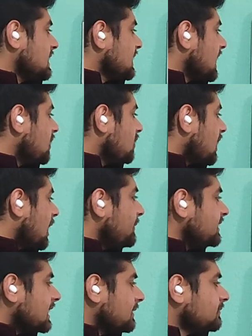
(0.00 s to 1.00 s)
Now, how
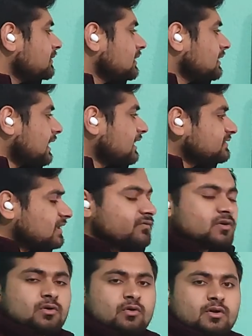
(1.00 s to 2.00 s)
many times can
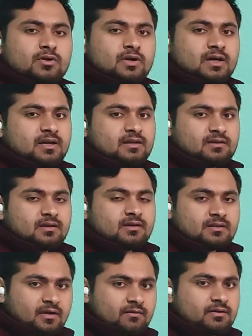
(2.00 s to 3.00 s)
7 go into
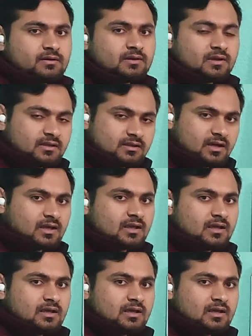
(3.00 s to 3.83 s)
133?